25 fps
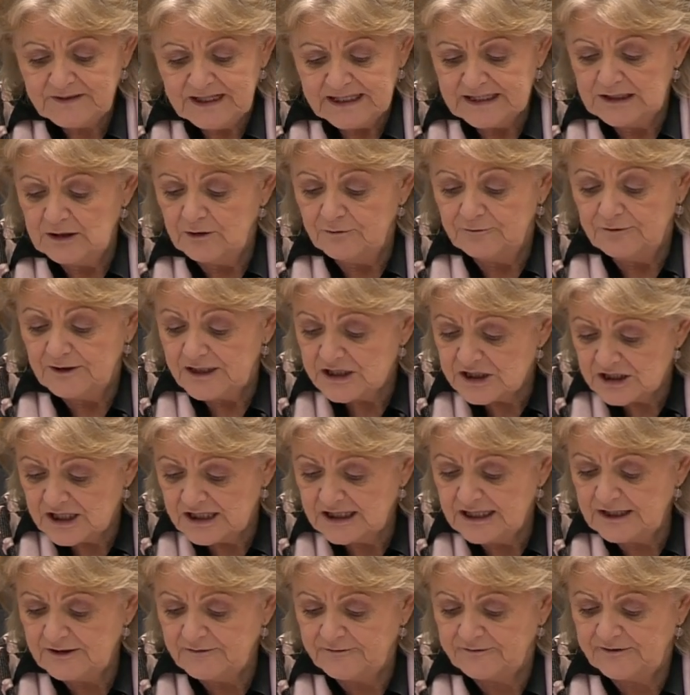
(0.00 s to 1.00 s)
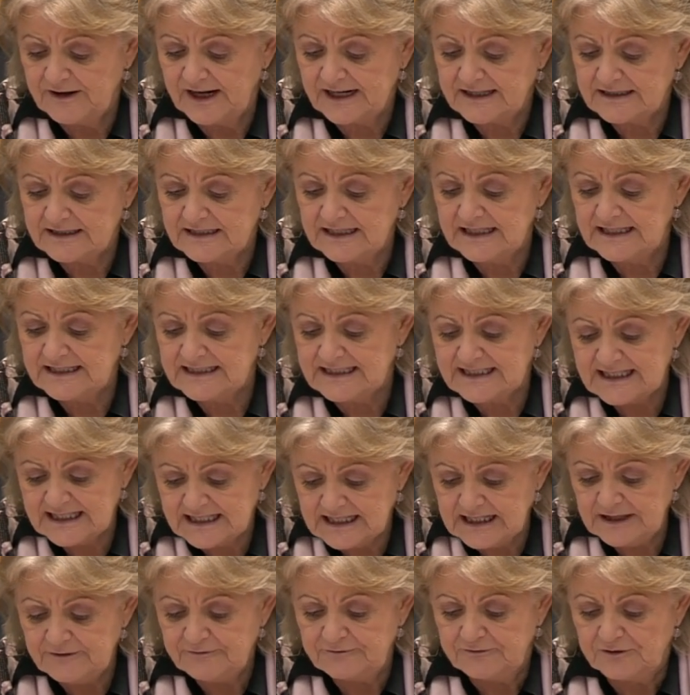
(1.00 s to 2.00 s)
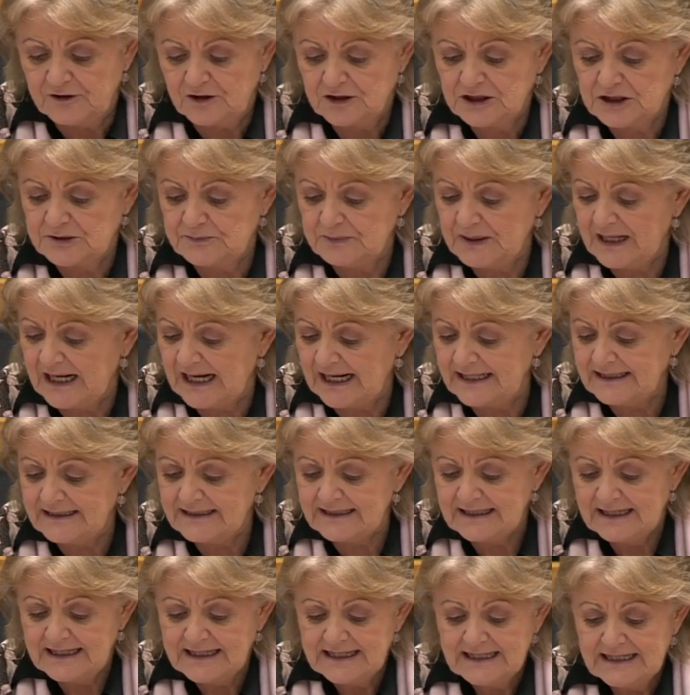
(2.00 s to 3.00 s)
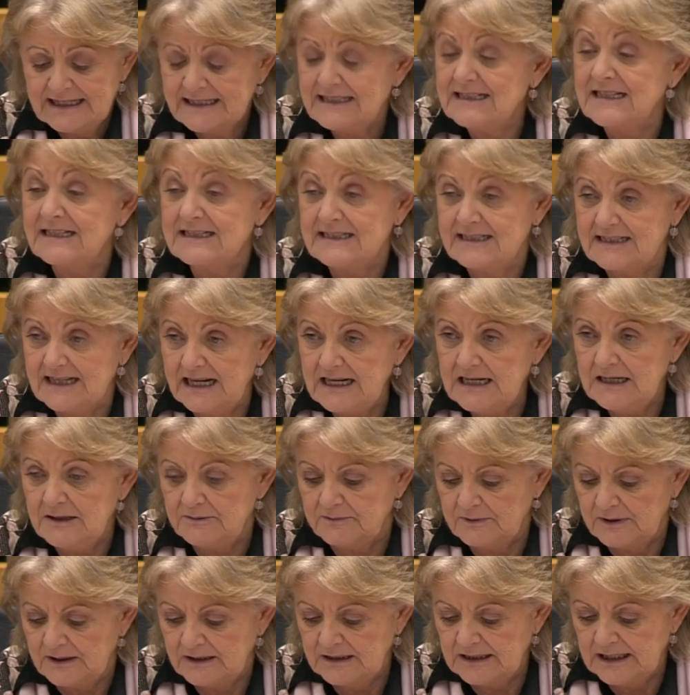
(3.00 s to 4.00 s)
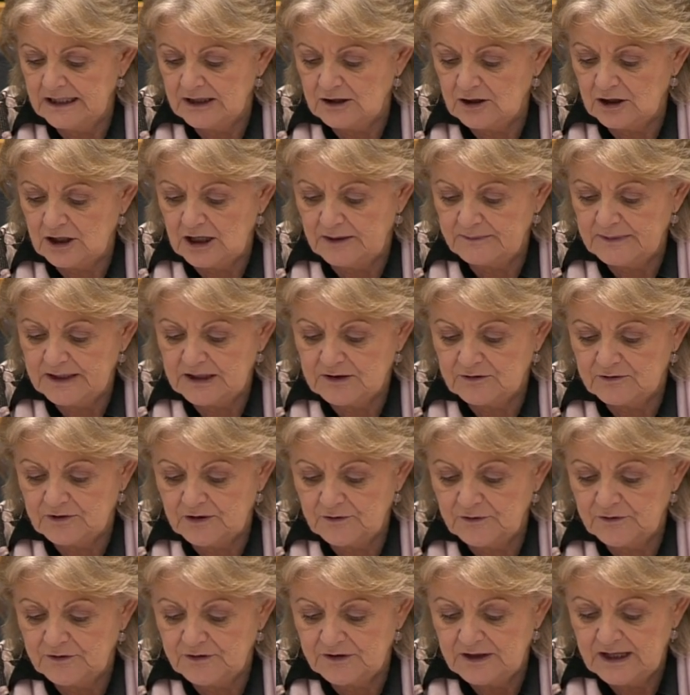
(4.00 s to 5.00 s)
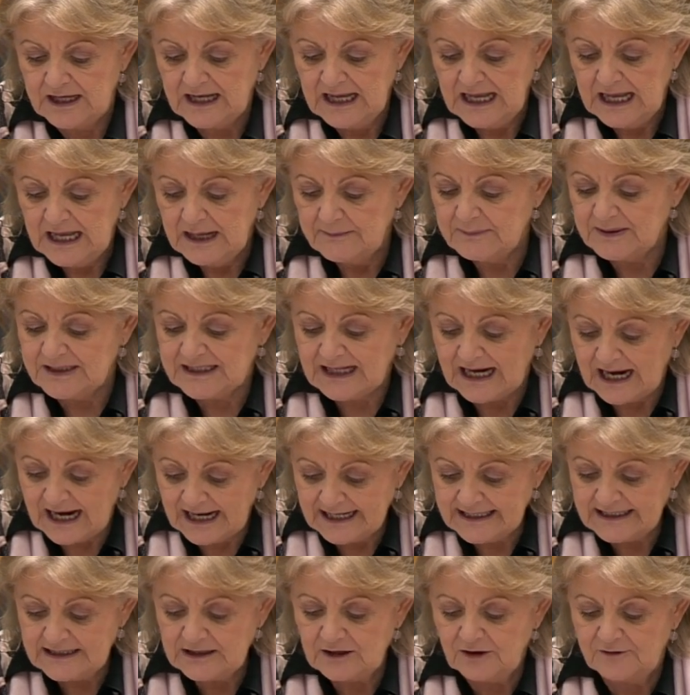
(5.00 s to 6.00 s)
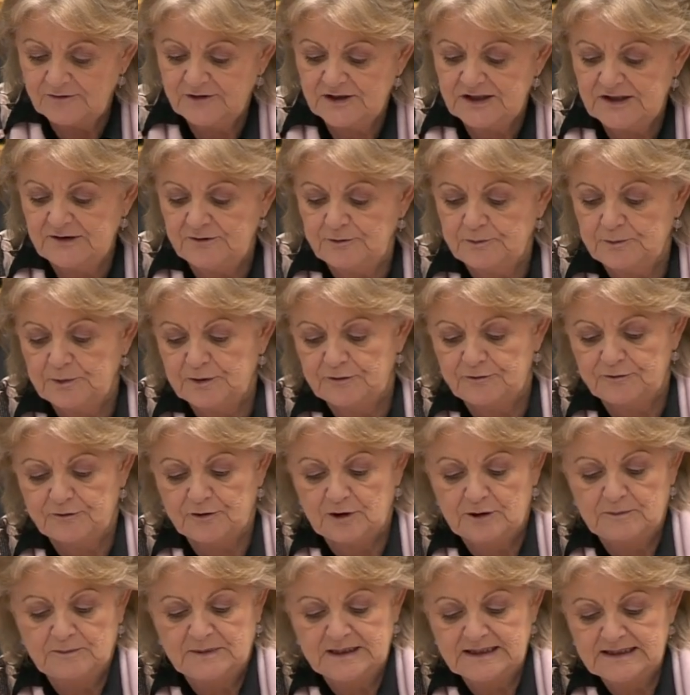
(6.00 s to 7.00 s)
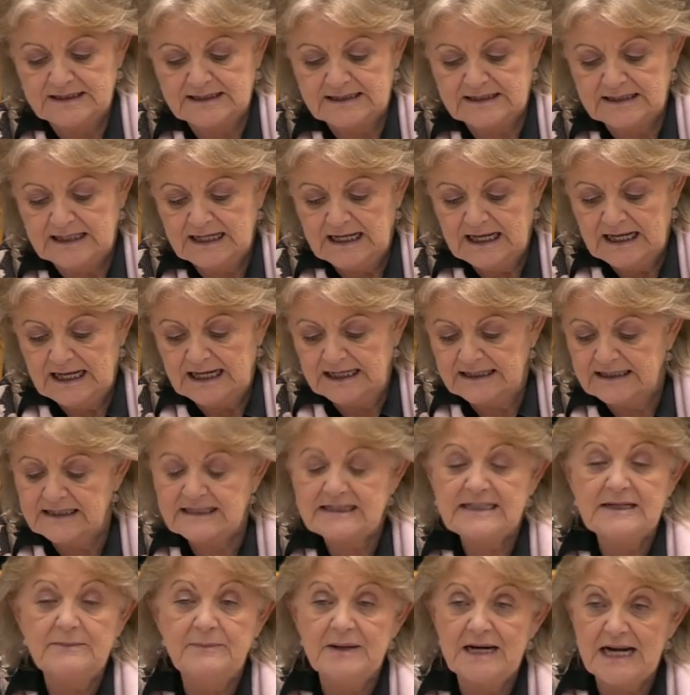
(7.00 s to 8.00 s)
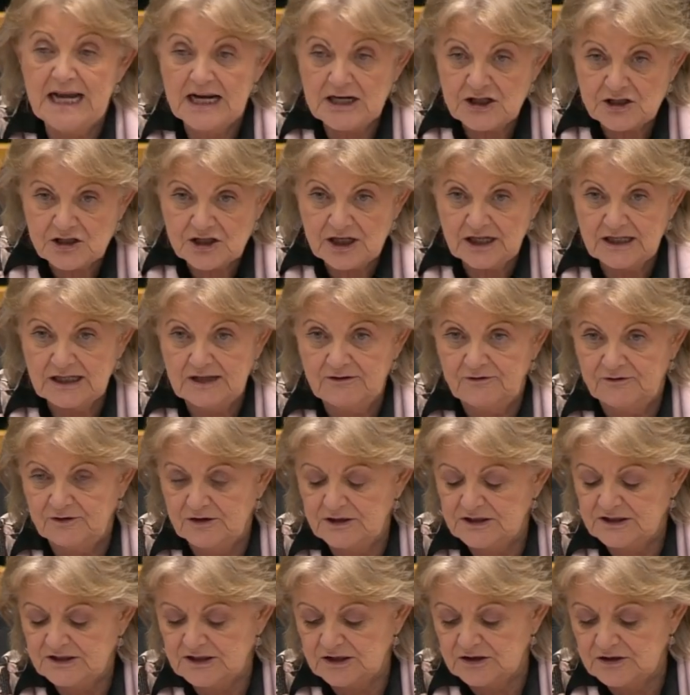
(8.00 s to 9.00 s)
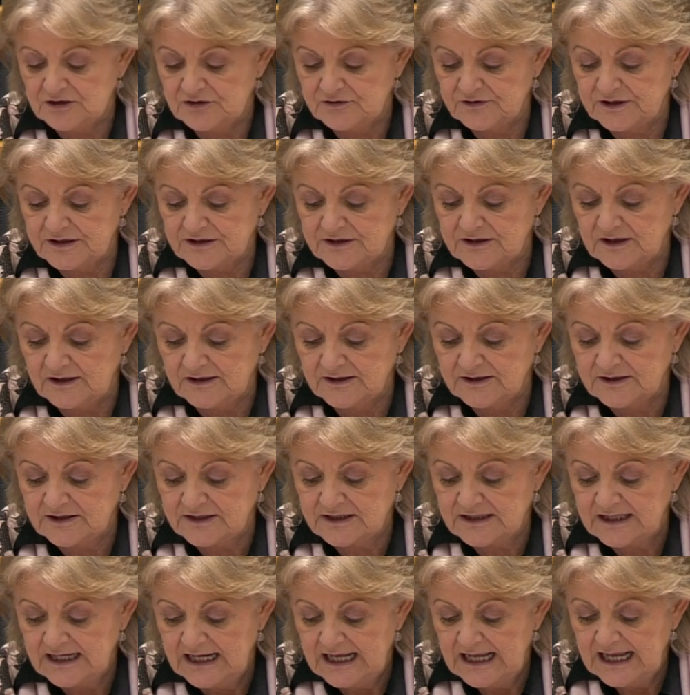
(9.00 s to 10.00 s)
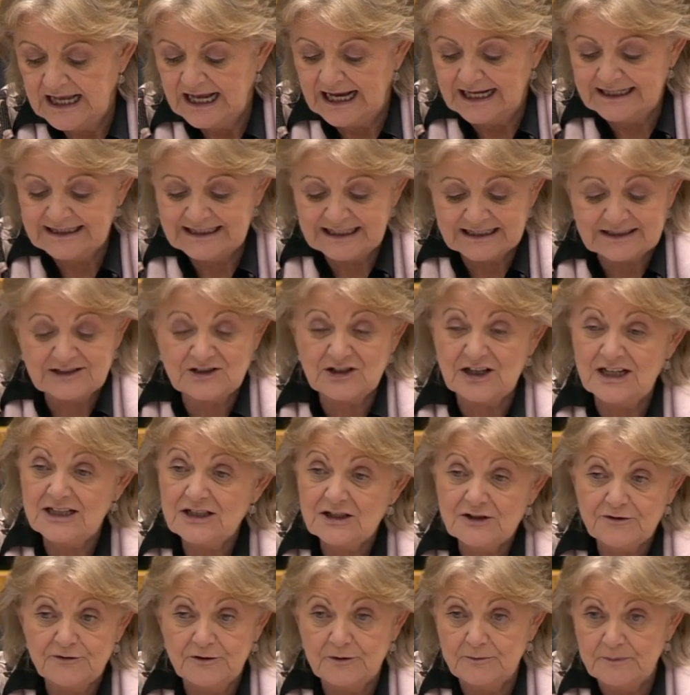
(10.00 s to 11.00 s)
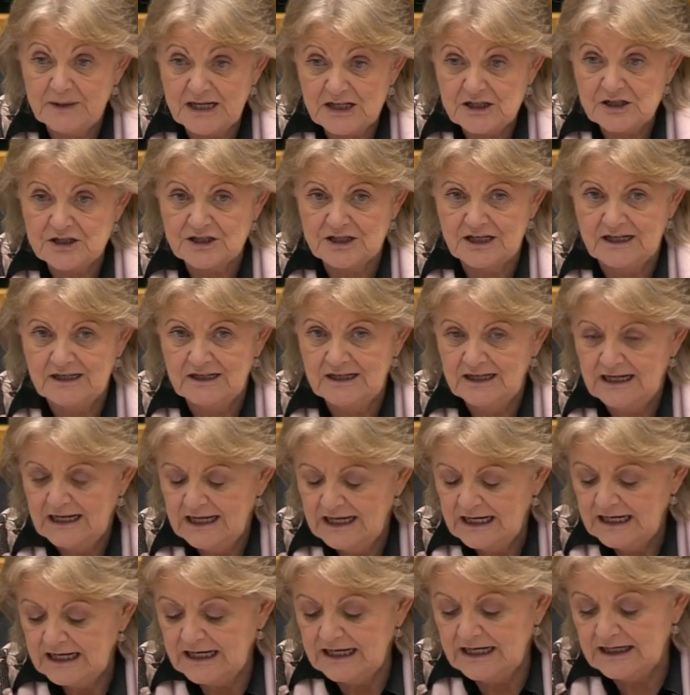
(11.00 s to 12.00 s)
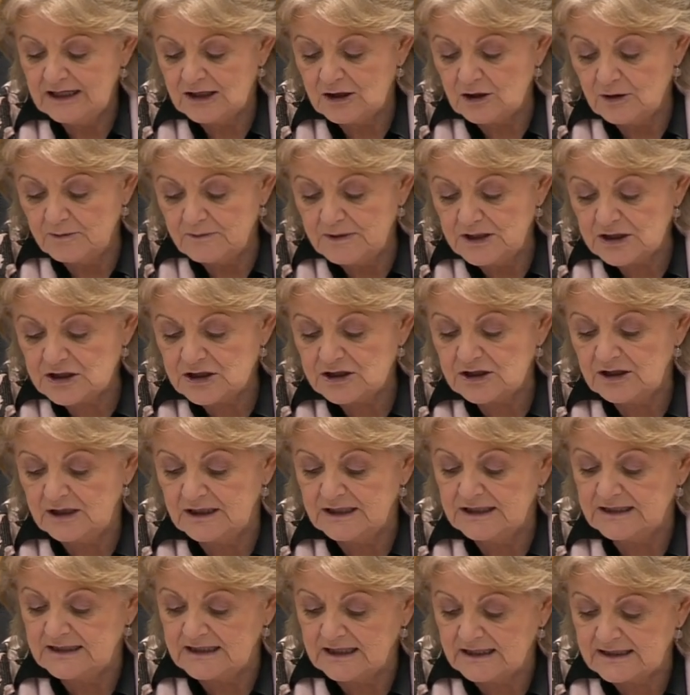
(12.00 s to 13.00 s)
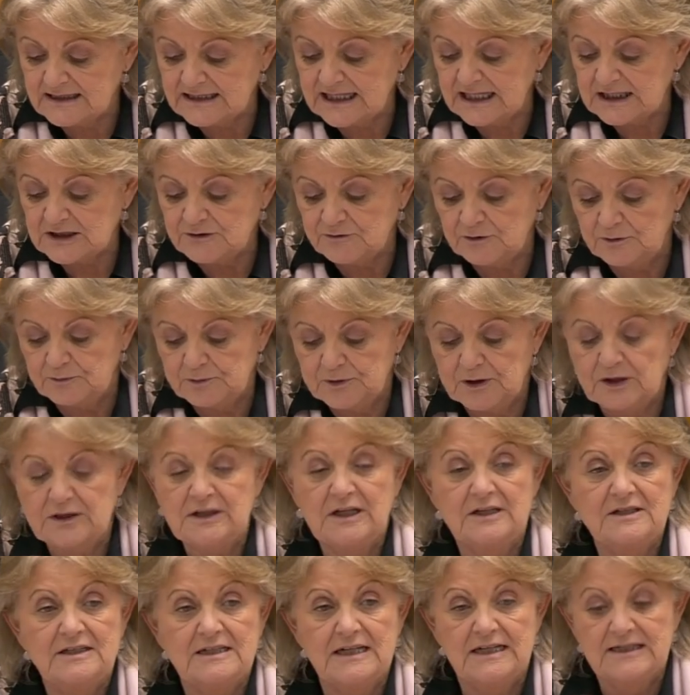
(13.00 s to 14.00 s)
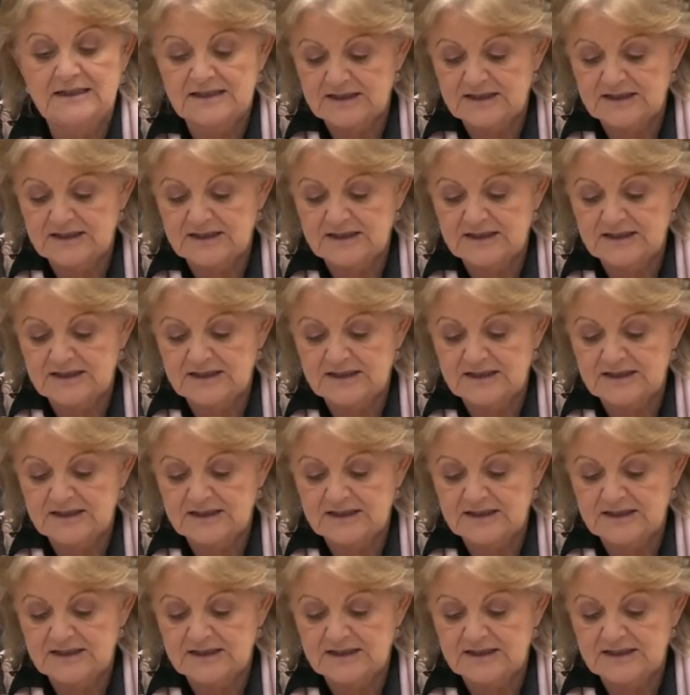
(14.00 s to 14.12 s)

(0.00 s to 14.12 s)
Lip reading: Innovation, in fact, is the key force behind sustainable economic growth, but high innovative performance and dissemination of research results and their transformation in commercially successful products and